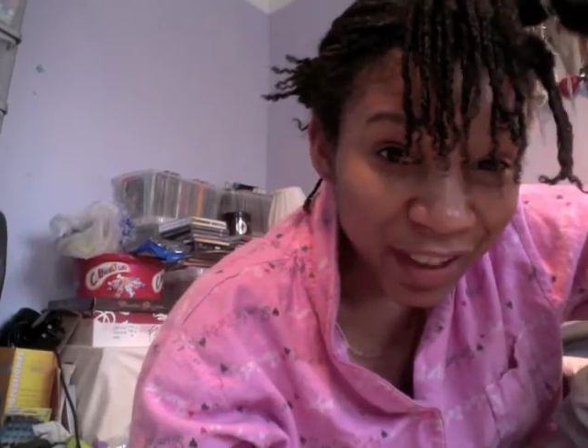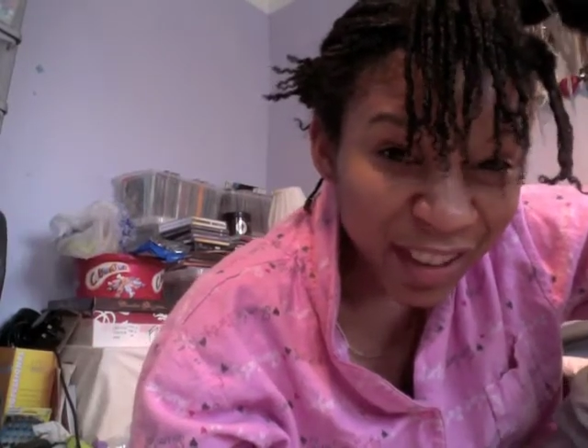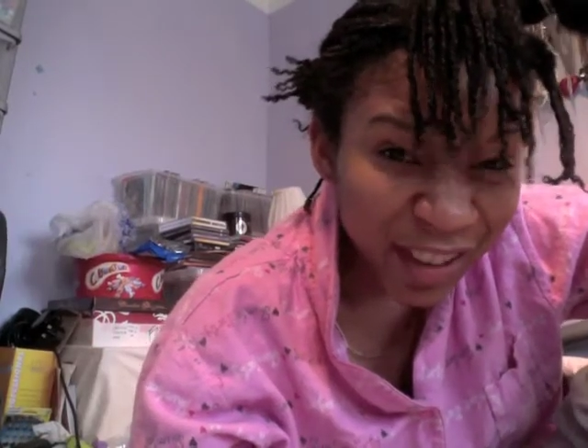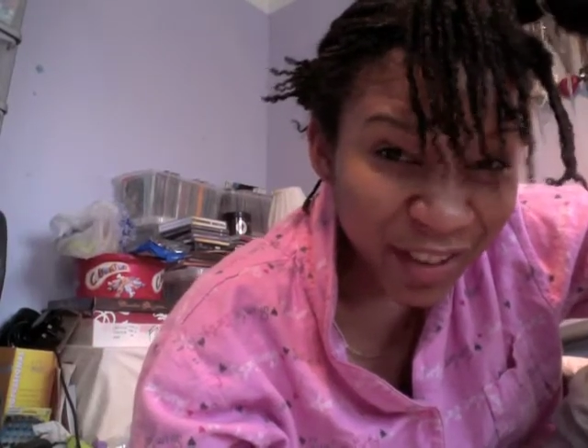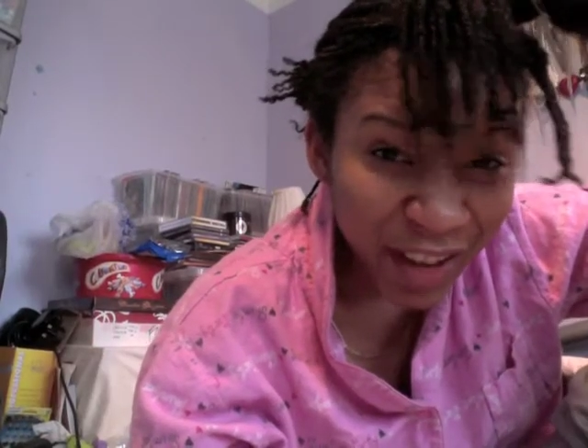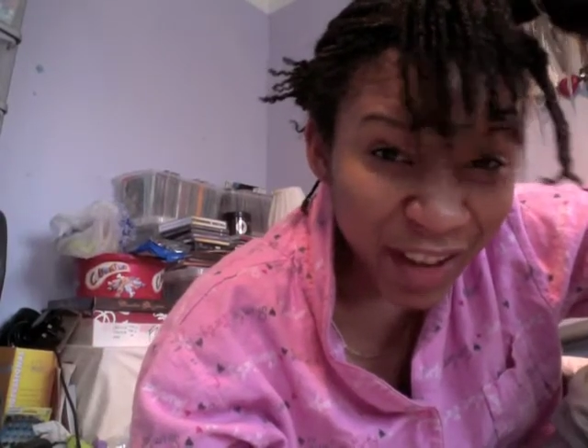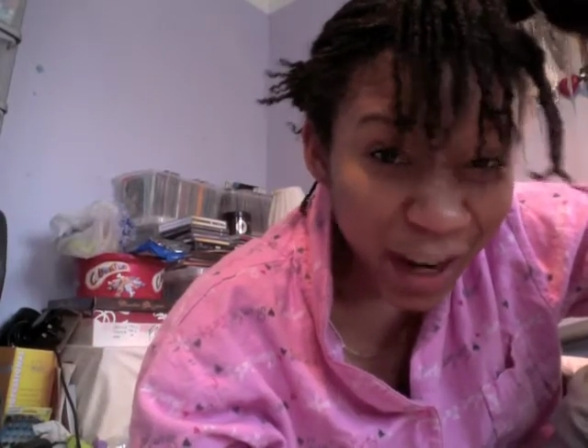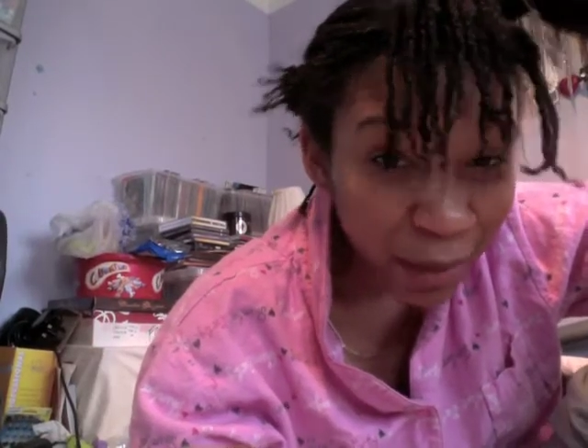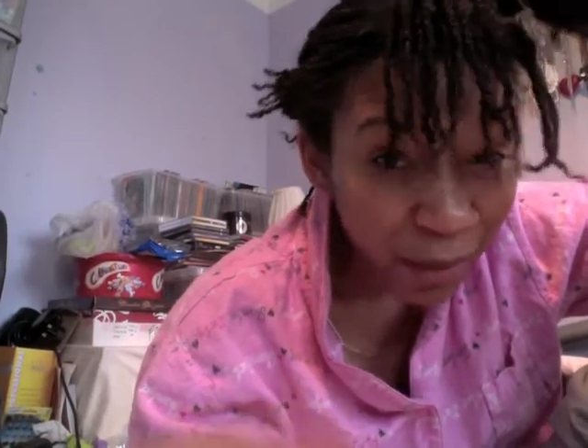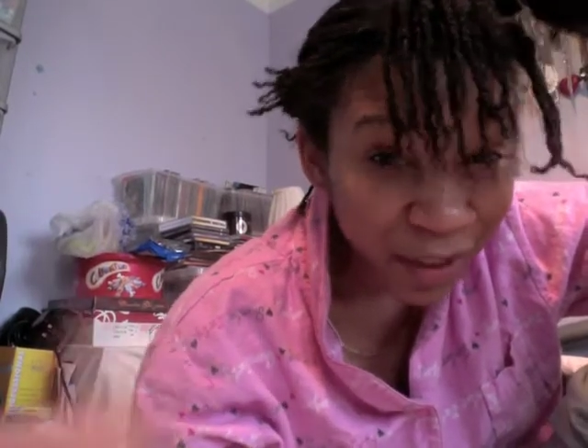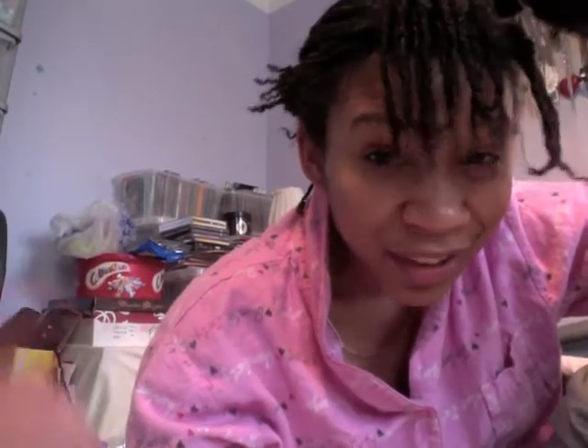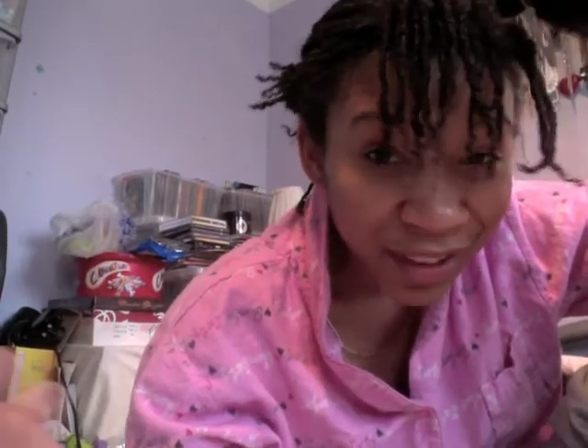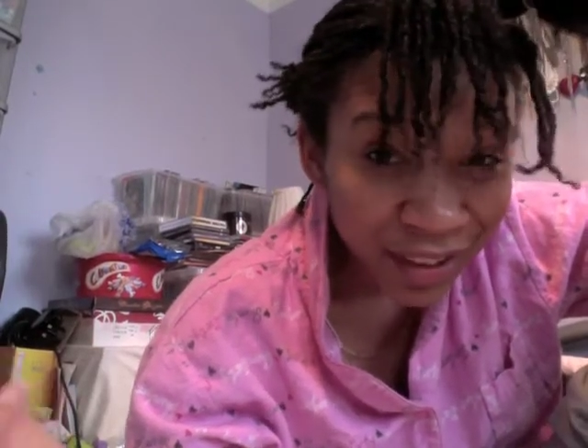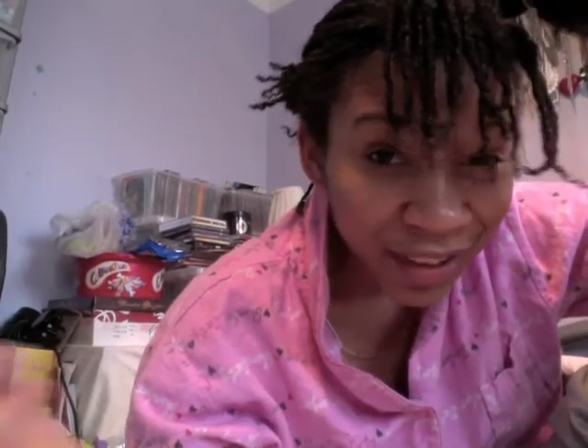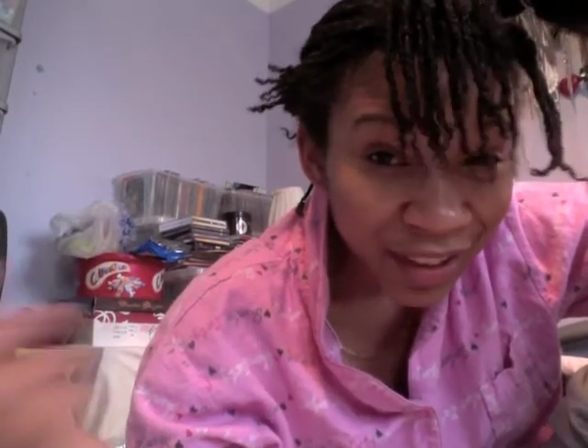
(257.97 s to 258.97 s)

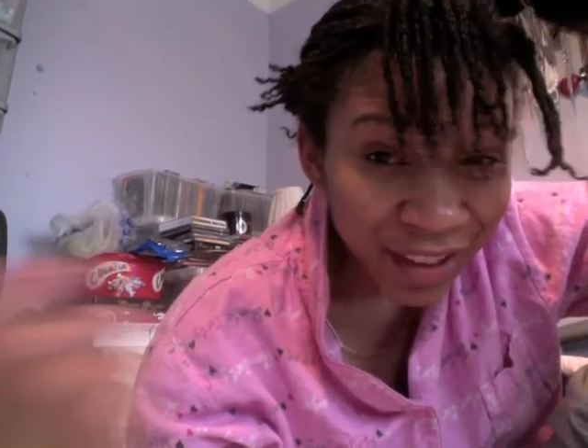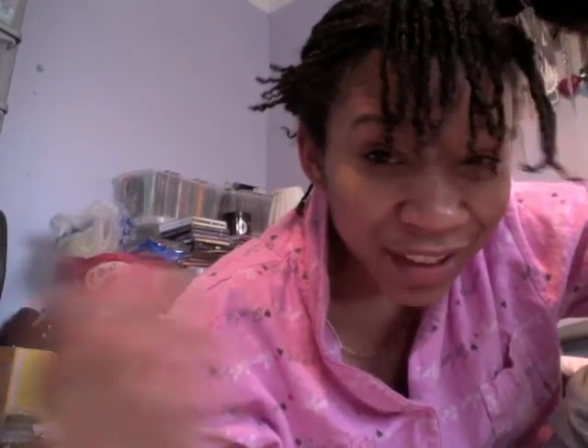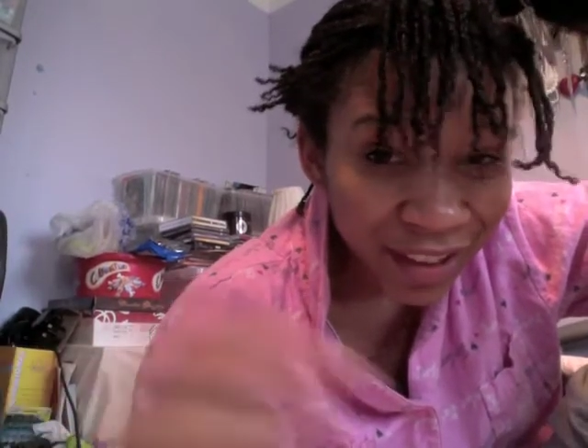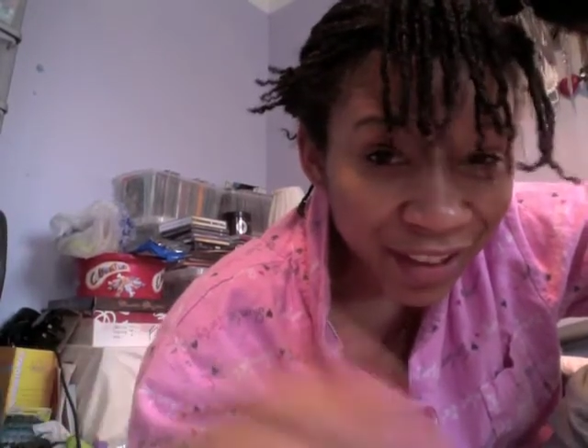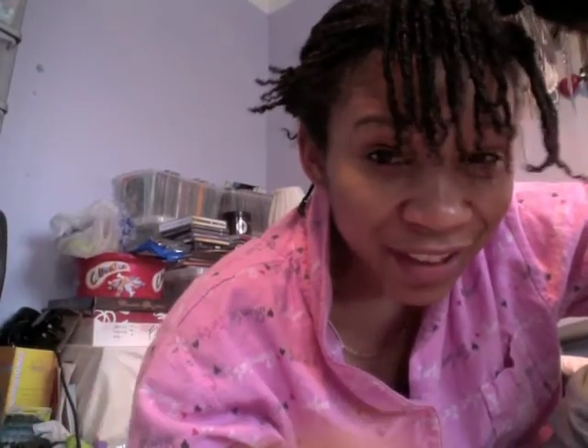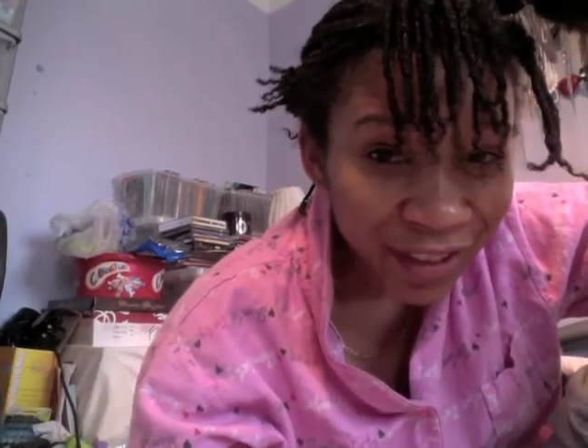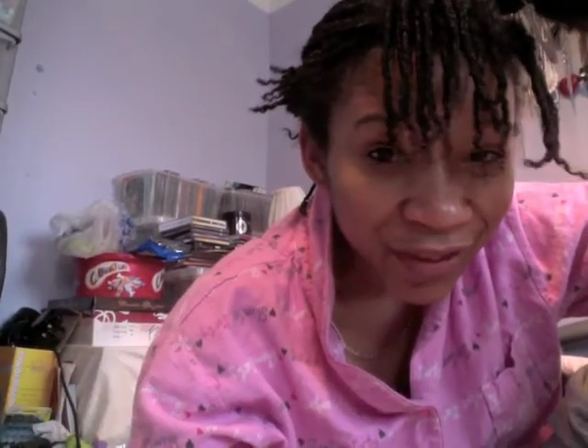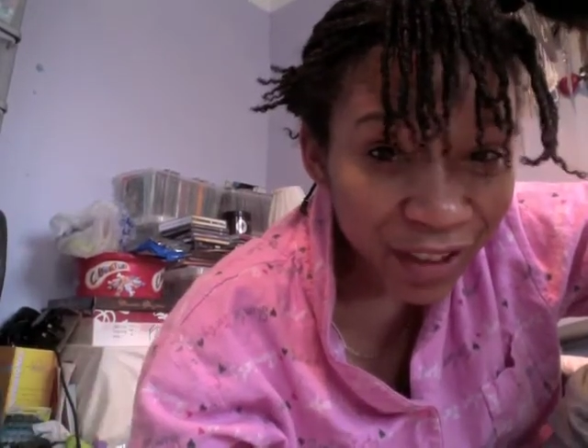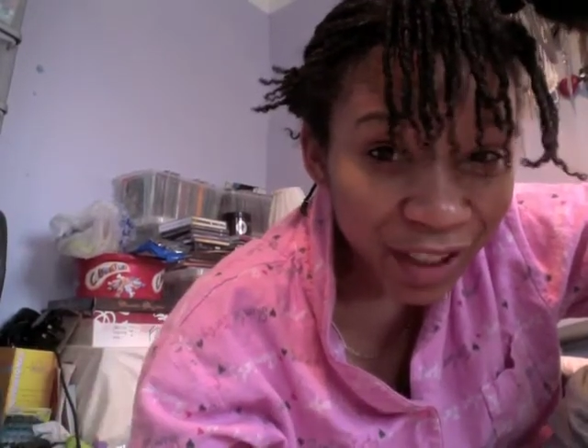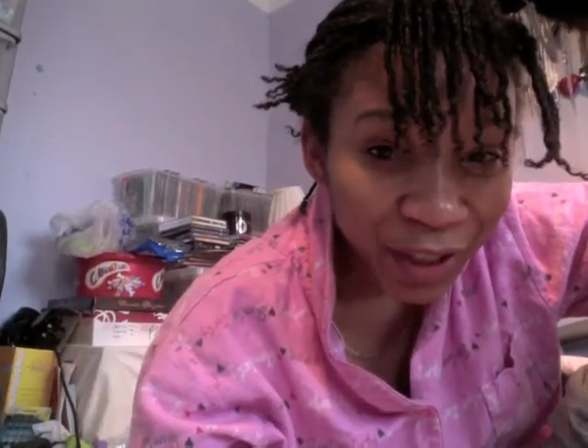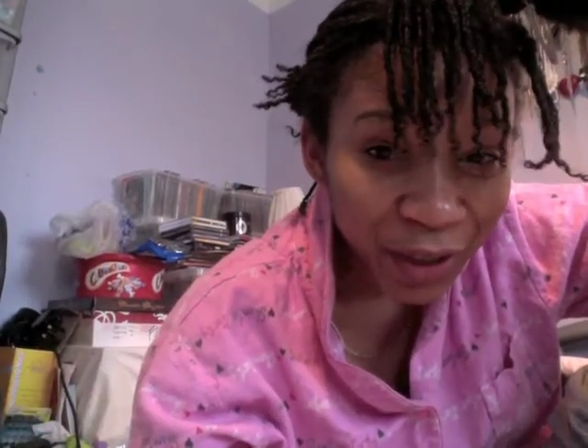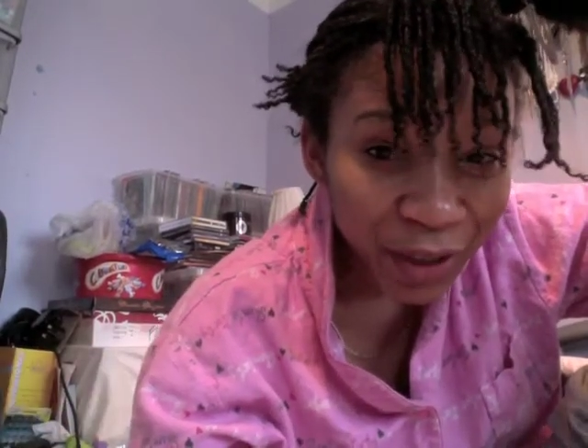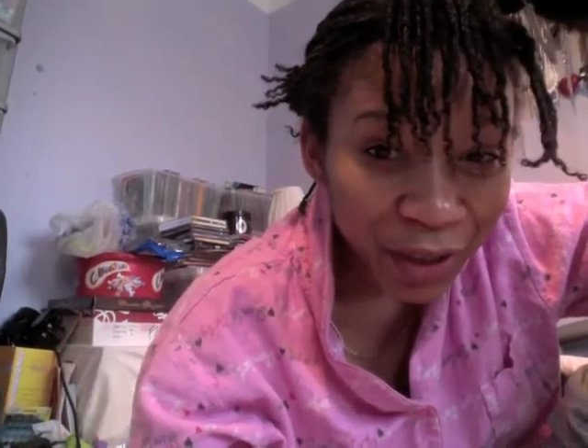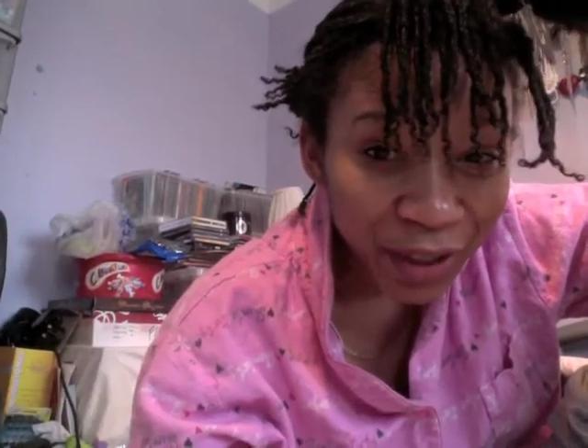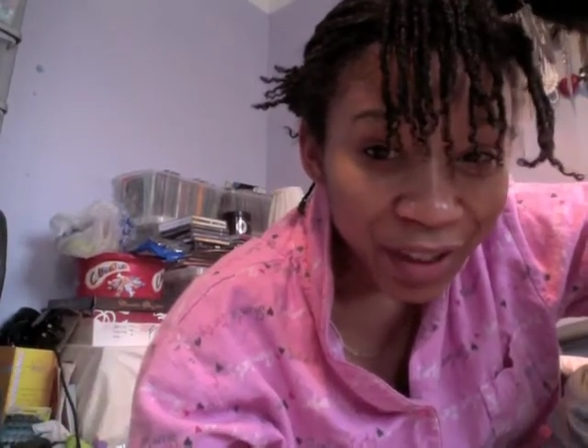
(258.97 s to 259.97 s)
Instagram at the end of this
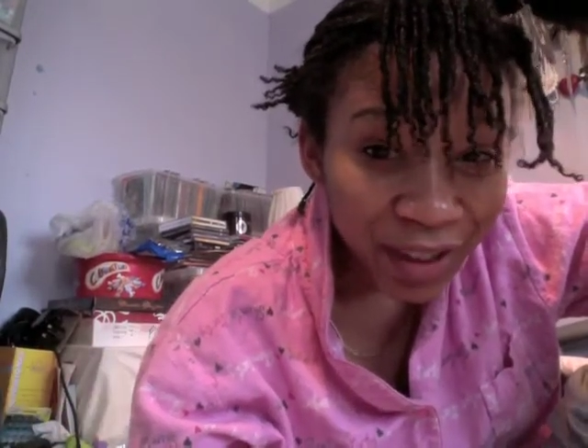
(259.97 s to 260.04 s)
video.